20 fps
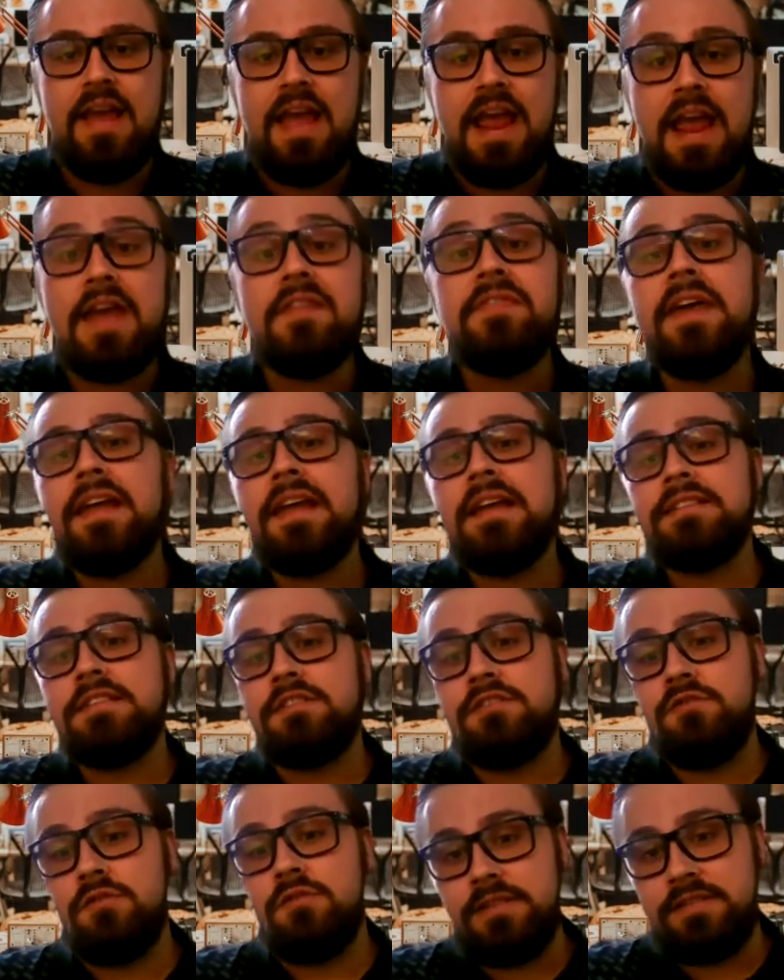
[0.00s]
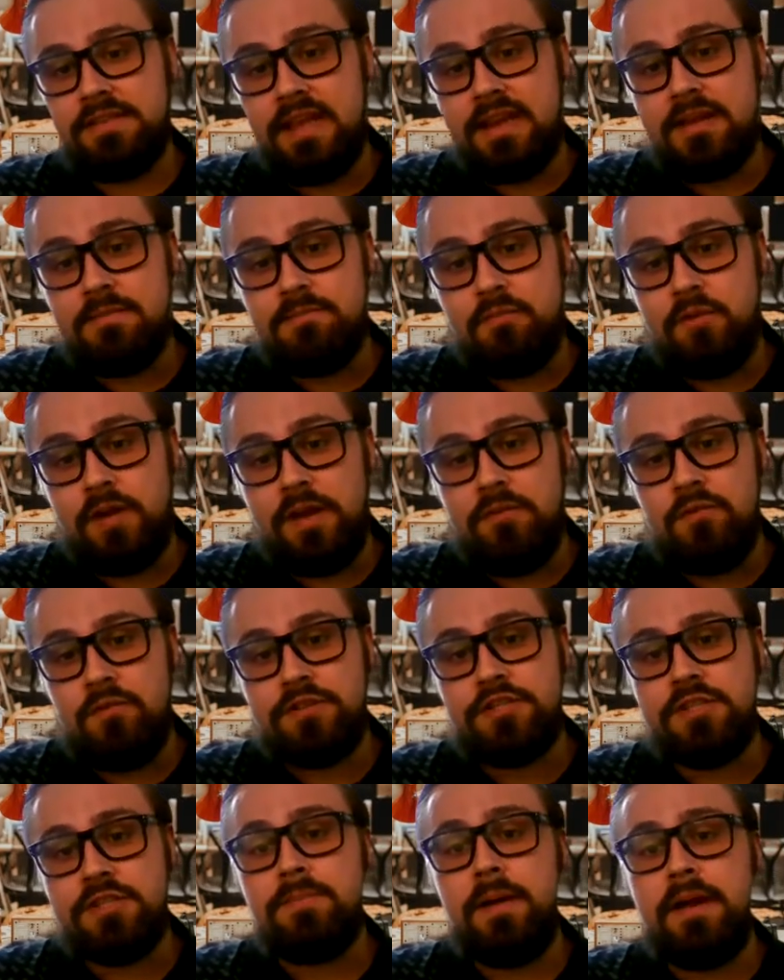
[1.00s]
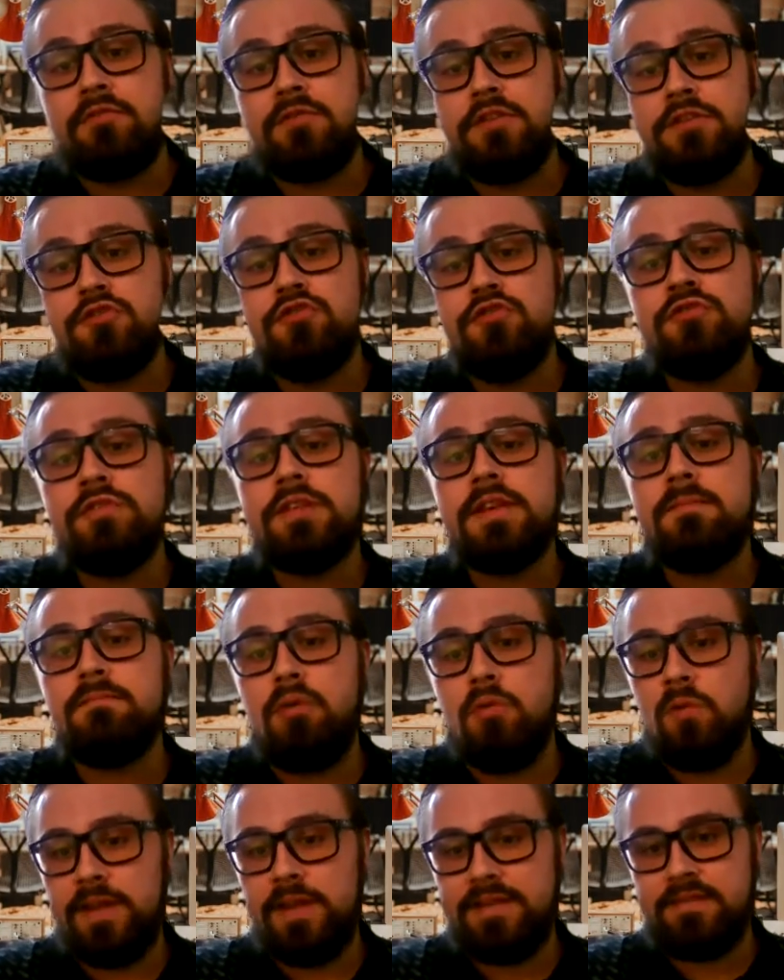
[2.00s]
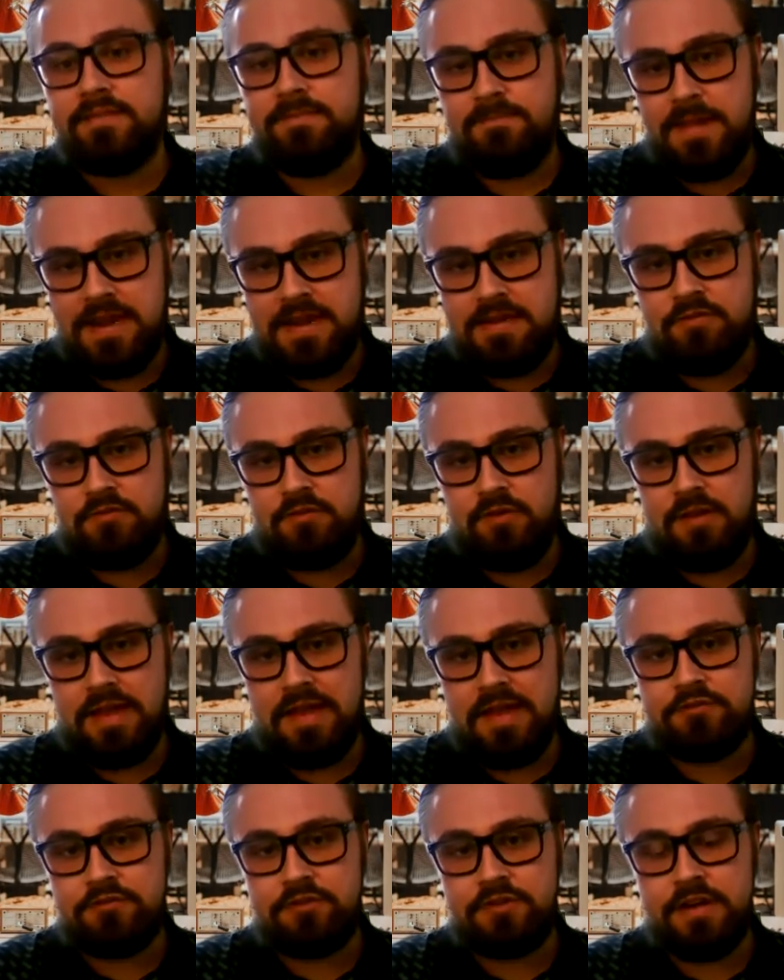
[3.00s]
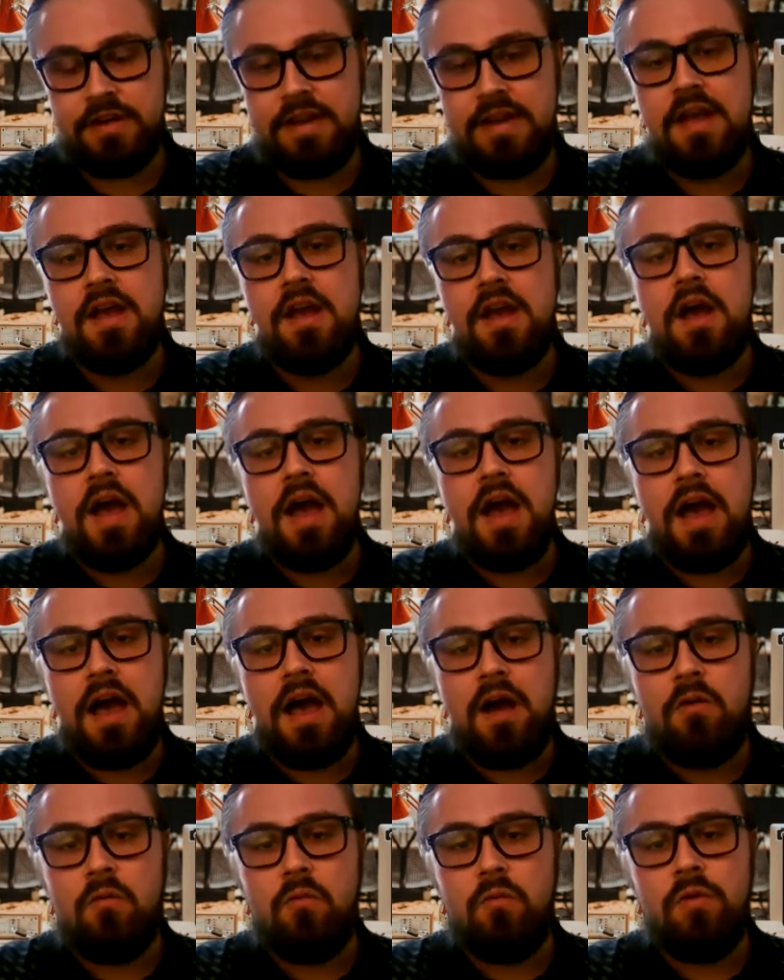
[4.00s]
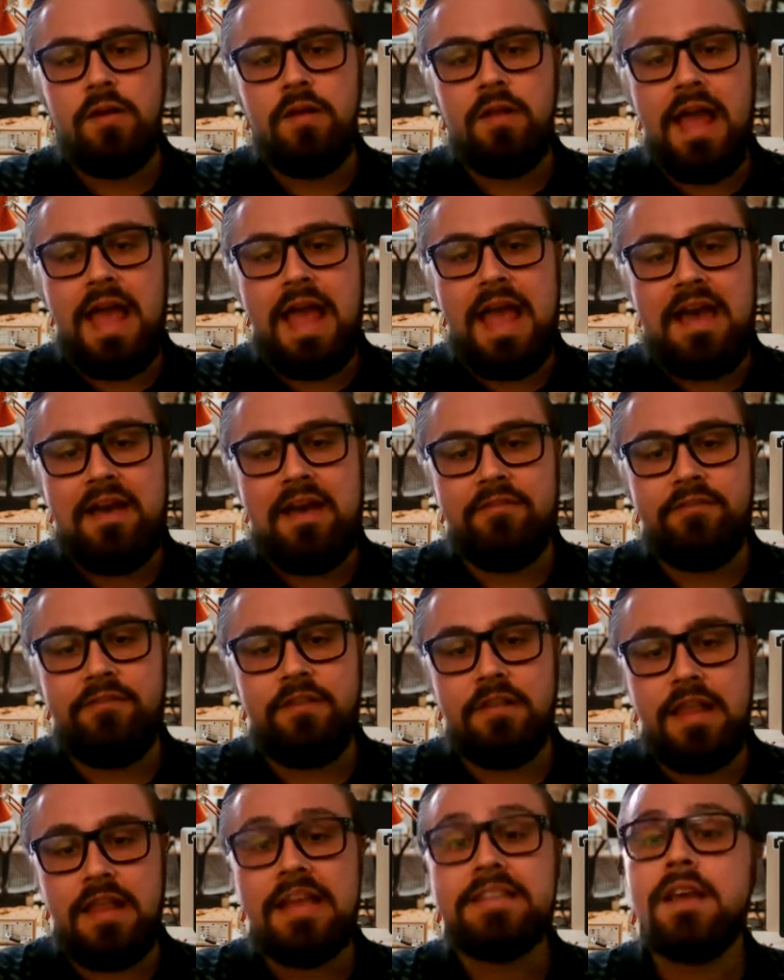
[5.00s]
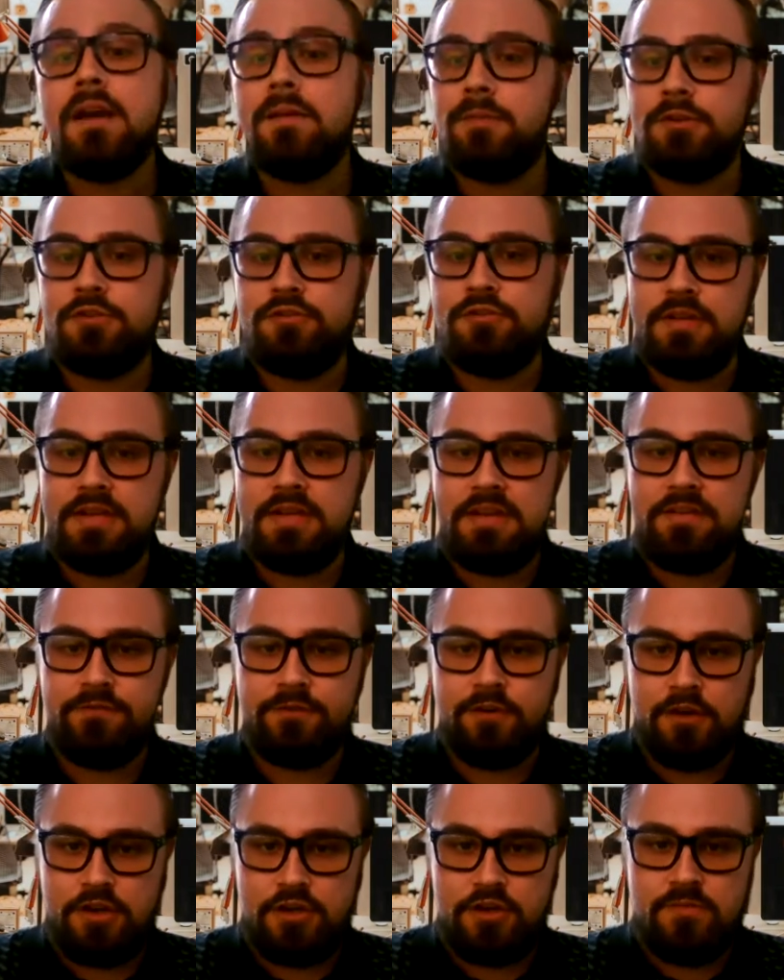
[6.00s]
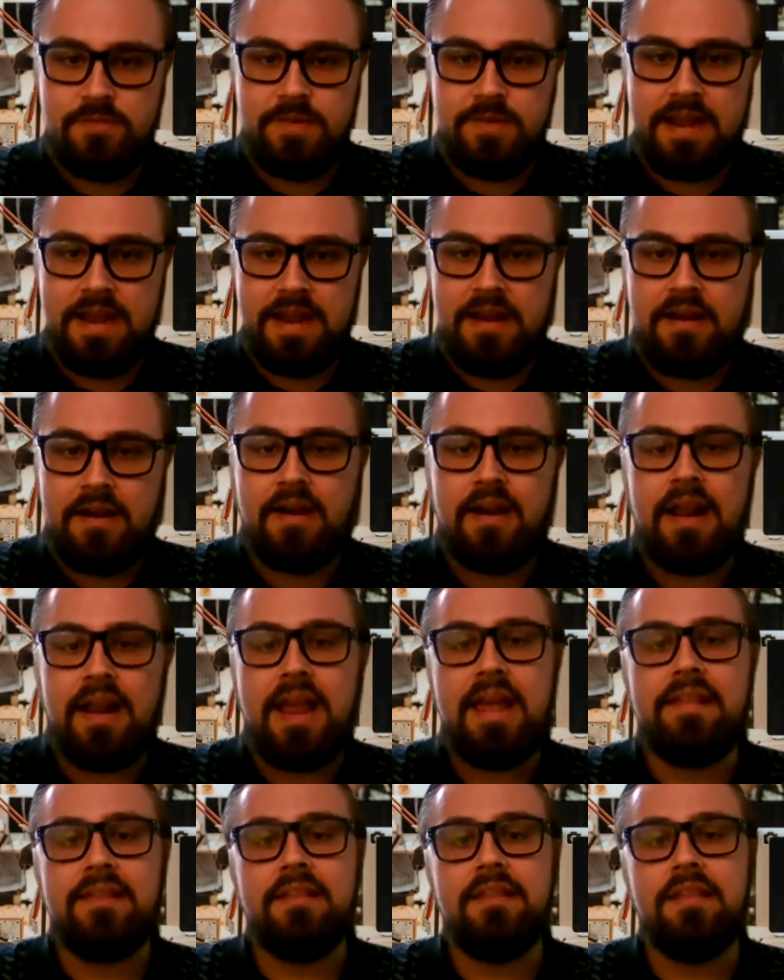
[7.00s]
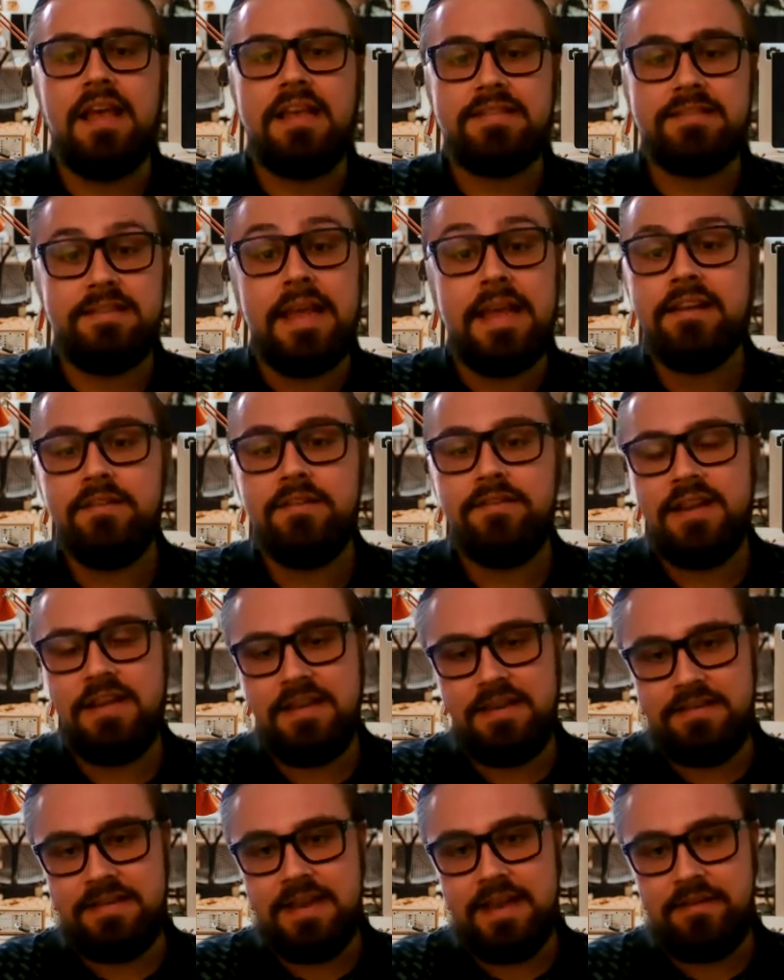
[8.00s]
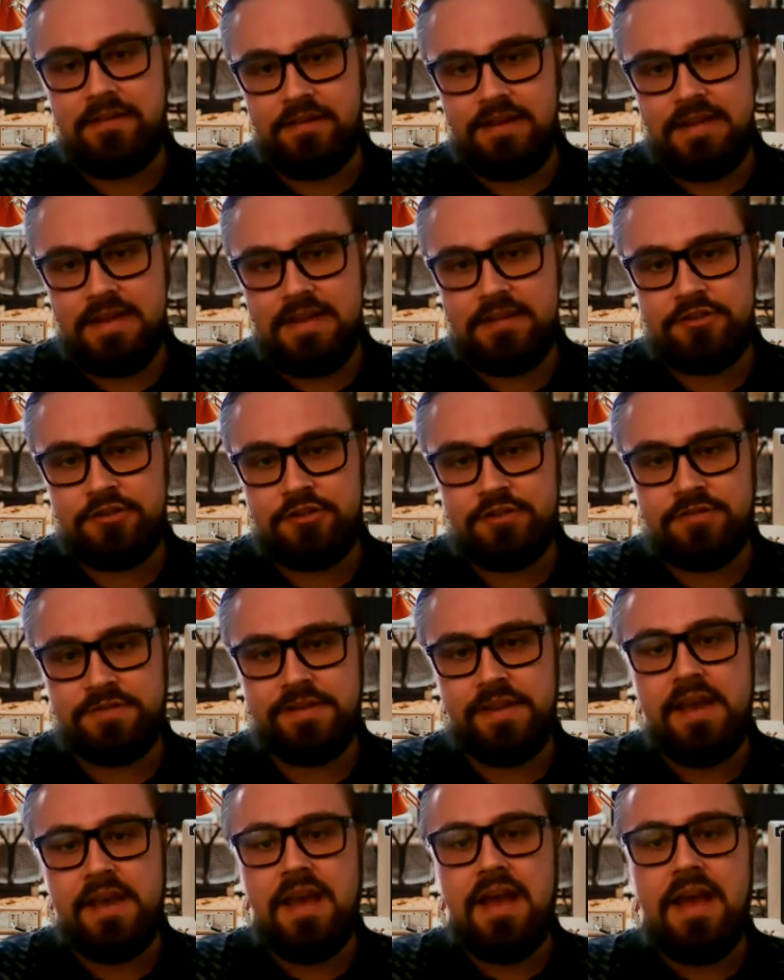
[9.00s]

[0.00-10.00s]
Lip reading: And that gets us to our second point, which is by reducing points of manual entry, we'll have less opportunity for human error and less data integrity issues.